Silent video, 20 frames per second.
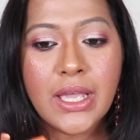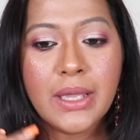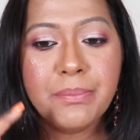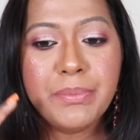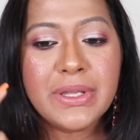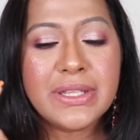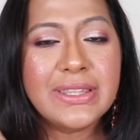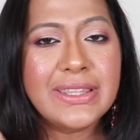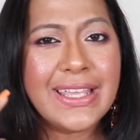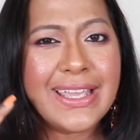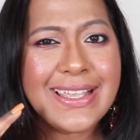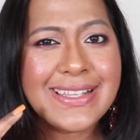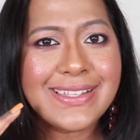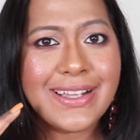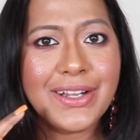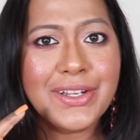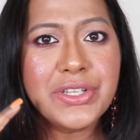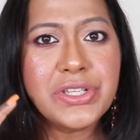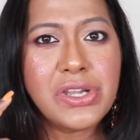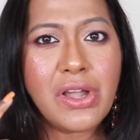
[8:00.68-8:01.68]
but these
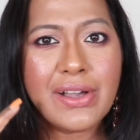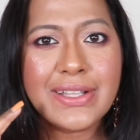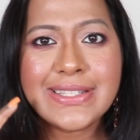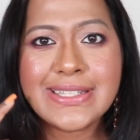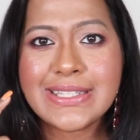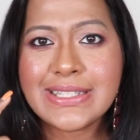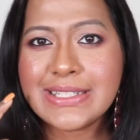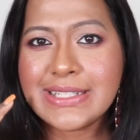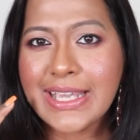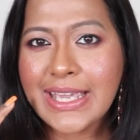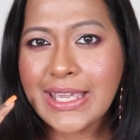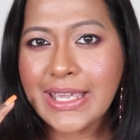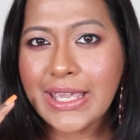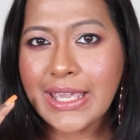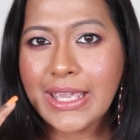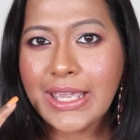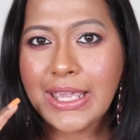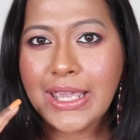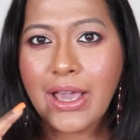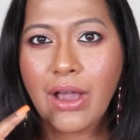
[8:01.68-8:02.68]
are not
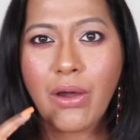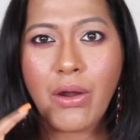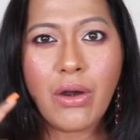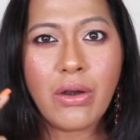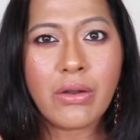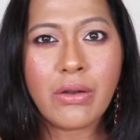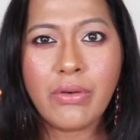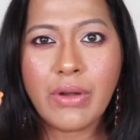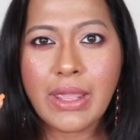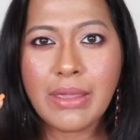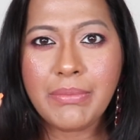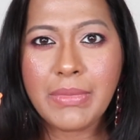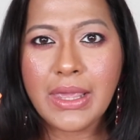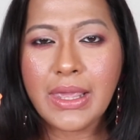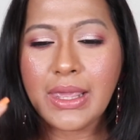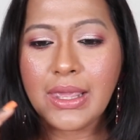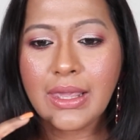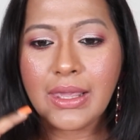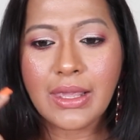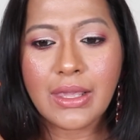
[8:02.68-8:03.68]
sticky or
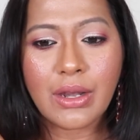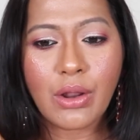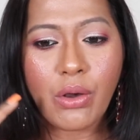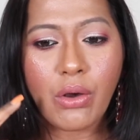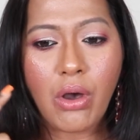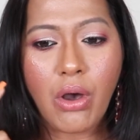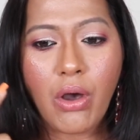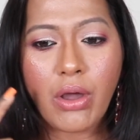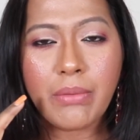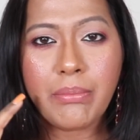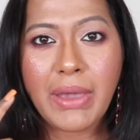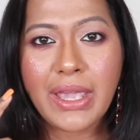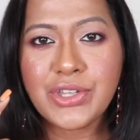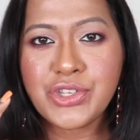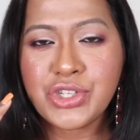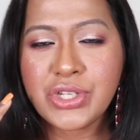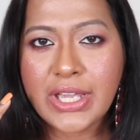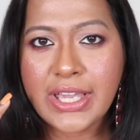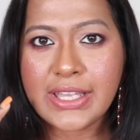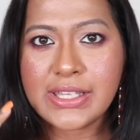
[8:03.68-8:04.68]
creamy, on my
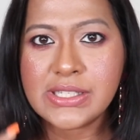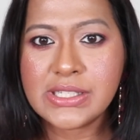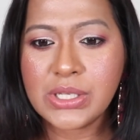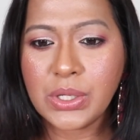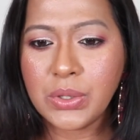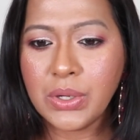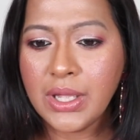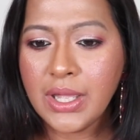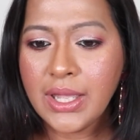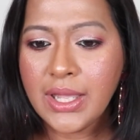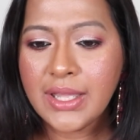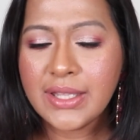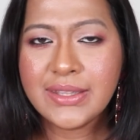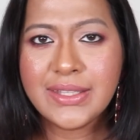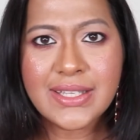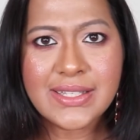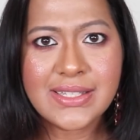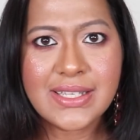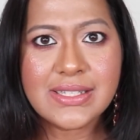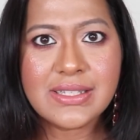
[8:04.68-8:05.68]
cheeks. So
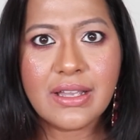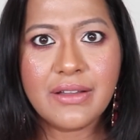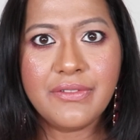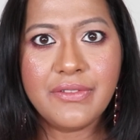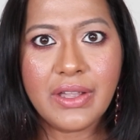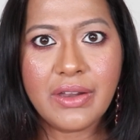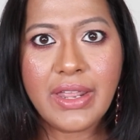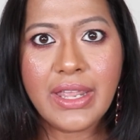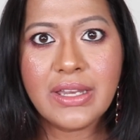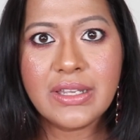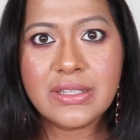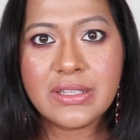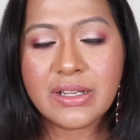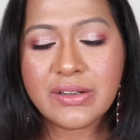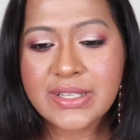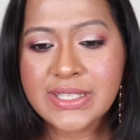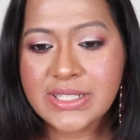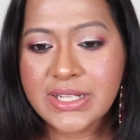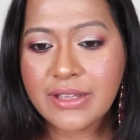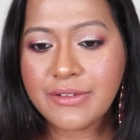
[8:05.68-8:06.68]
this is a very
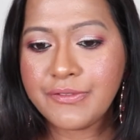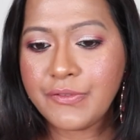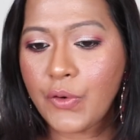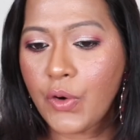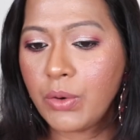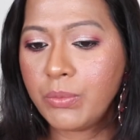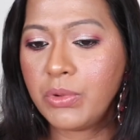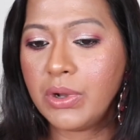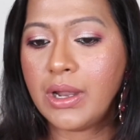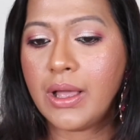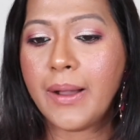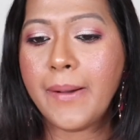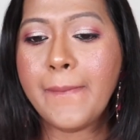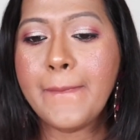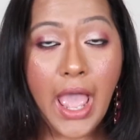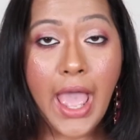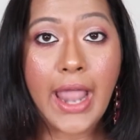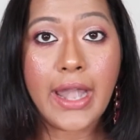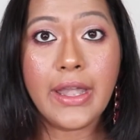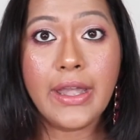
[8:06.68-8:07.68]
interesting formula.
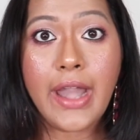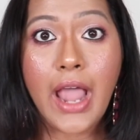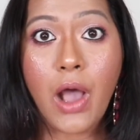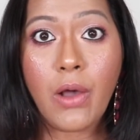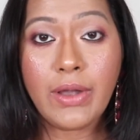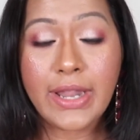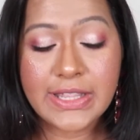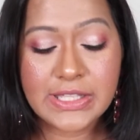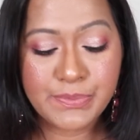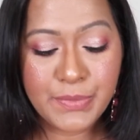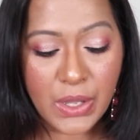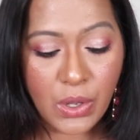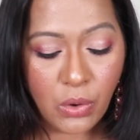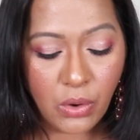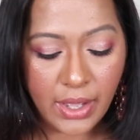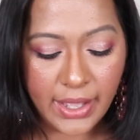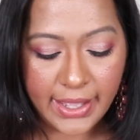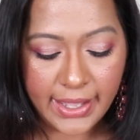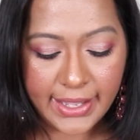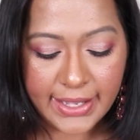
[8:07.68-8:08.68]
And now let me go
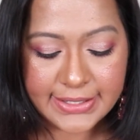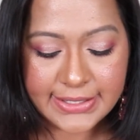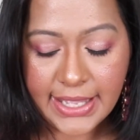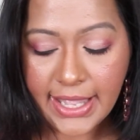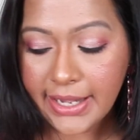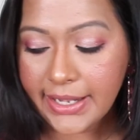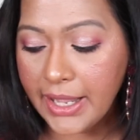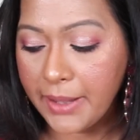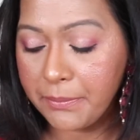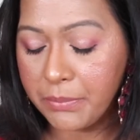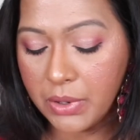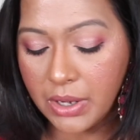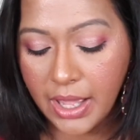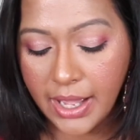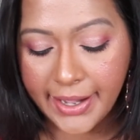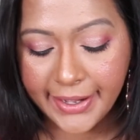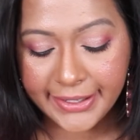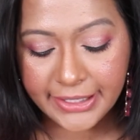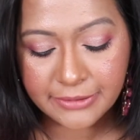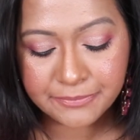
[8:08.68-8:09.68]
ahead and
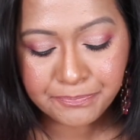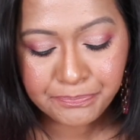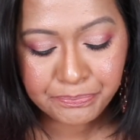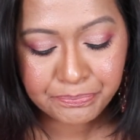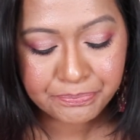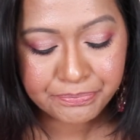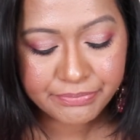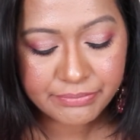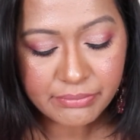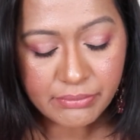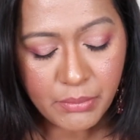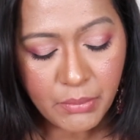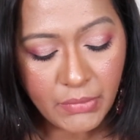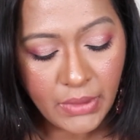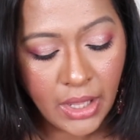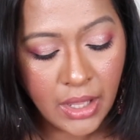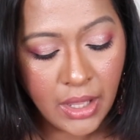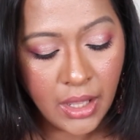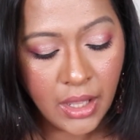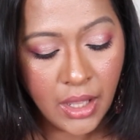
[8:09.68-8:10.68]
apply
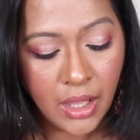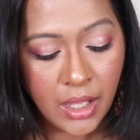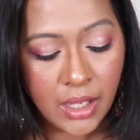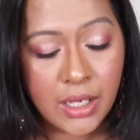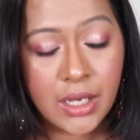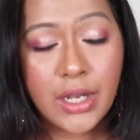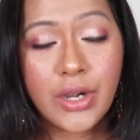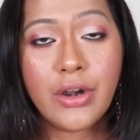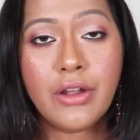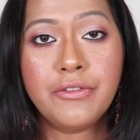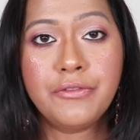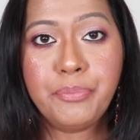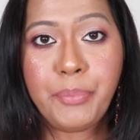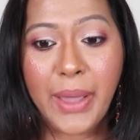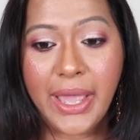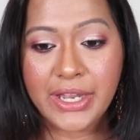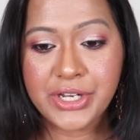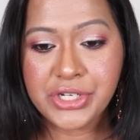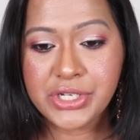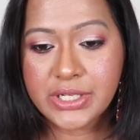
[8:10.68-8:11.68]
color of
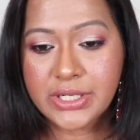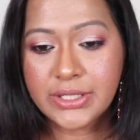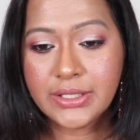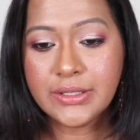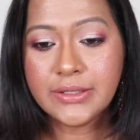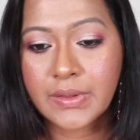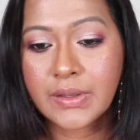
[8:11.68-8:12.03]
passion.